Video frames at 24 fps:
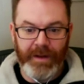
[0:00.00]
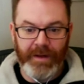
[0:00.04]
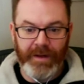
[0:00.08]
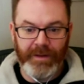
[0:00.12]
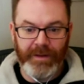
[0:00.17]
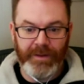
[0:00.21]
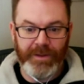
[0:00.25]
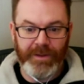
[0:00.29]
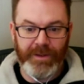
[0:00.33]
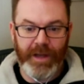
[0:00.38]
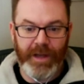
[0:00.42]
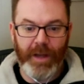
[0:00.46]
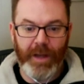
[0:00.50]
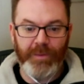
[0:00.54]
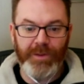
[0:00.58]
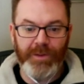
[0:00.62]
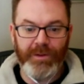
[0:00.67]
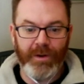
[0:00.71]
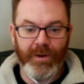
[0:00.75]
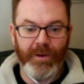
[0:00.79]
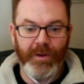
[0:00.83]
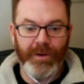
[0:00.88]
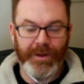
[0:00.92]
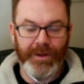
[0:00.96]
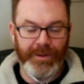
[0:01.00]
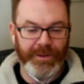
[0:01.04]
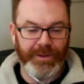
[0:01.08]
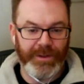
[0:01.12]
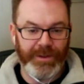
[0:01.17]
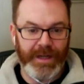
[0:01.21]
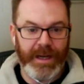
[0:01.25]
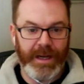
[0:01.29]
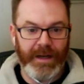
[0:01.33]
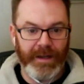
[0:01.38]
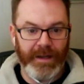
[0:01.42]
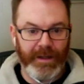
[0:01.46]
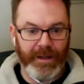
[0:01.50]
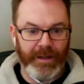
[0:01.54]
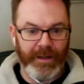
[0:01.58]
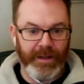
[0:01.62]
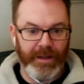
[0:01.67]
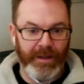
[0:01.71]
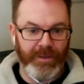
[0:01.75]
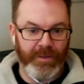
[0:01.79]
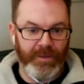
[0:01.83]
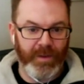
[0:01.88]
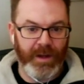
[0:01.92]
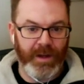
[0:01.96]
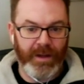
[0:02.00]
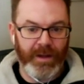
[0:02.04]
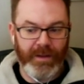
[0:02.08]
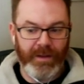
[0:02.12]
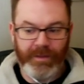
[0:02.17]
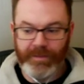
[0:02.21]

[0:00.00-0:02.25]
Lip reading: just helps your own understanding as well.